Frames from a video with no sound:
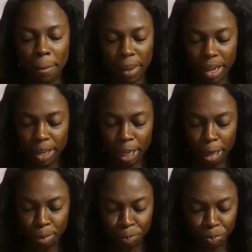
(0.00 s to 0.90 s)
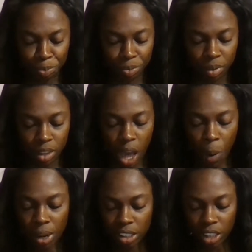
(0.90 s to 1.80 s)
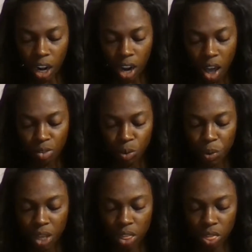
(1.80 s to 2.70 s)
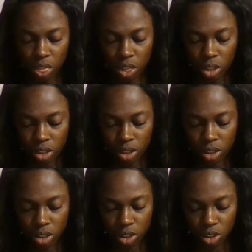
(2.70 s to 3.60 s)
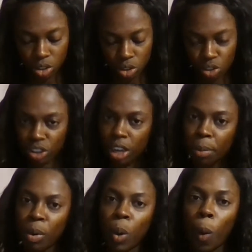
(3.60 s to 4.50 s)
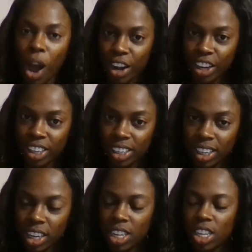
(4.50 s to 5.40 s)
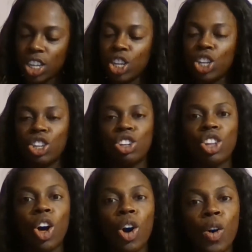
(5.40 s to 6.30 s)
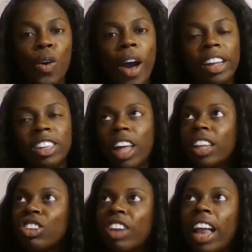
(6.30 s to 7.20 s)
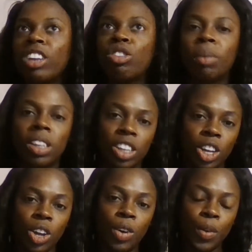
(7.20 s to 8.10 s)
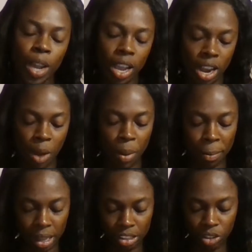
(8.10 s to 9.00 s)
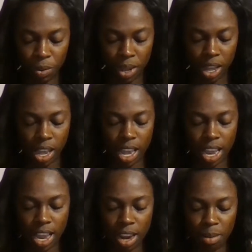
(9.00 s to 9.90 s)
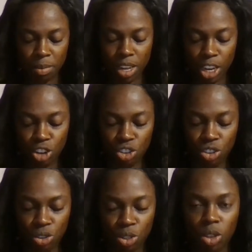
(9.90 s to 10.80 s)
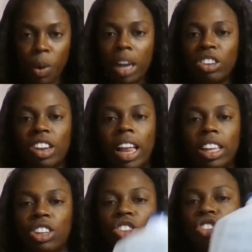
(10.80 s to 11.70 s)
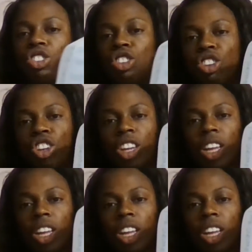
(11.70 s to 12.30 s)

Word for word: But um, I want to start off with drinking more water. So I saw this challenge months ago, and I went back to it, and I'm gonna do the water challenge.